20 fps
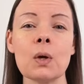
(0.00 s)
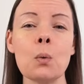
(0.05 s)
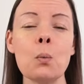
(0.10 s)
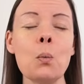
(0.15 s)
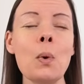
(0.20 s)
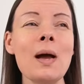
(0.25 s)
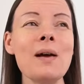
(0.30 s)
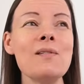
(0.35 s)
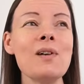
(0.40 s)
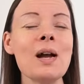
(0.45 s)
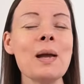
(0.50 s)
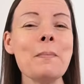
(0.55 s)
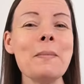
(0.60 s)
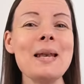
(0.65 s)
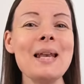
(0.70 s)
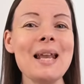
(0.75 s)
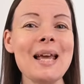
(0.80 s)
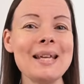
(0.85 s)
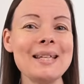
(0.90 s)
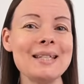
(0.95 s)
Where
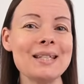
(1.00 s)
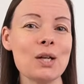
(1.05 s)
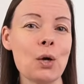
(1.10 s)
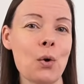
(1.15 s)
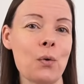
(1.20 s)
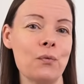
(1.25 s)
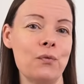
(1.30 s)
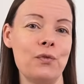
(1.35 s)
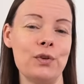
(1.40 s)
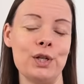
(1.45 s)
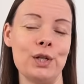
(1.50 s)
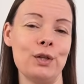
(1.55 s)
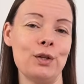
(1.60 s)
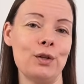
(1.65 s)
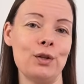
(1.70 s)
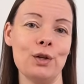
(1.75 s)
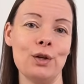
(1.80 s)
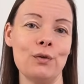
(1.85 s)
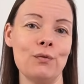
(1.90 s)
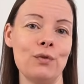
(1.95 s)
I'm less confident
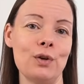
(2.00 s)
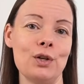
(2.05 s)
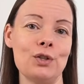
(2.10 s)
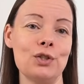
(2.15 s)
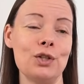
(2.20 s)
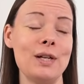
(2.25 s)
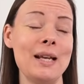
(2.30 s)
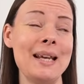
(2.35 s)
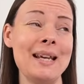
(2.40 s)
that the conversion